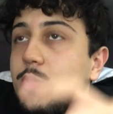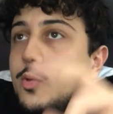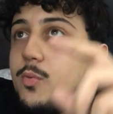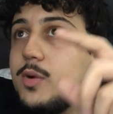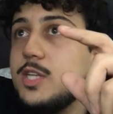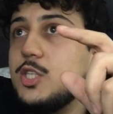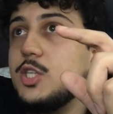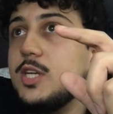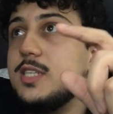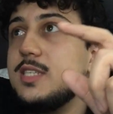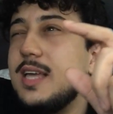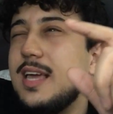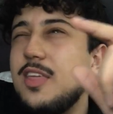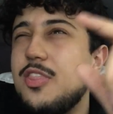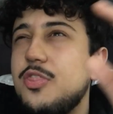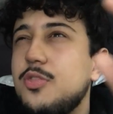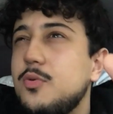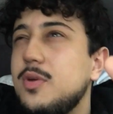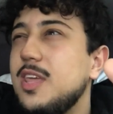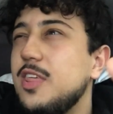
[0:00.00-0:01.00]
which is like
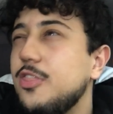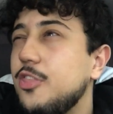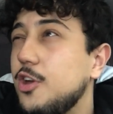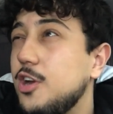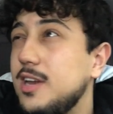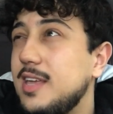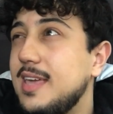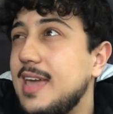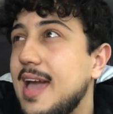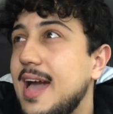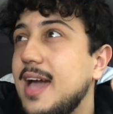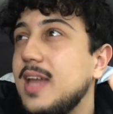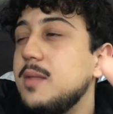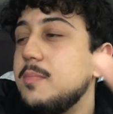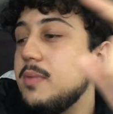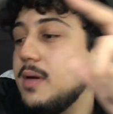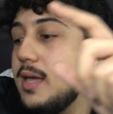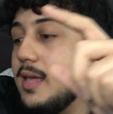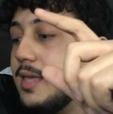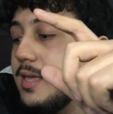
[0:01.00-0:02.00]
330
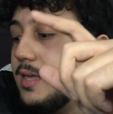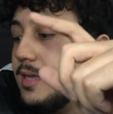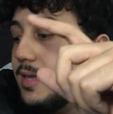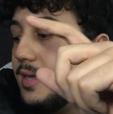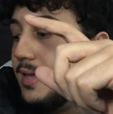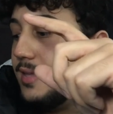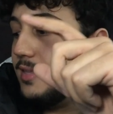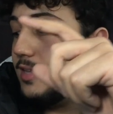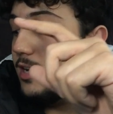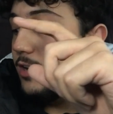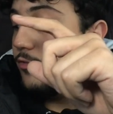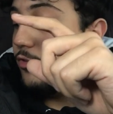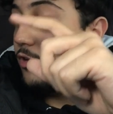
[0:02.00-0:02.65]
CAD, but he did it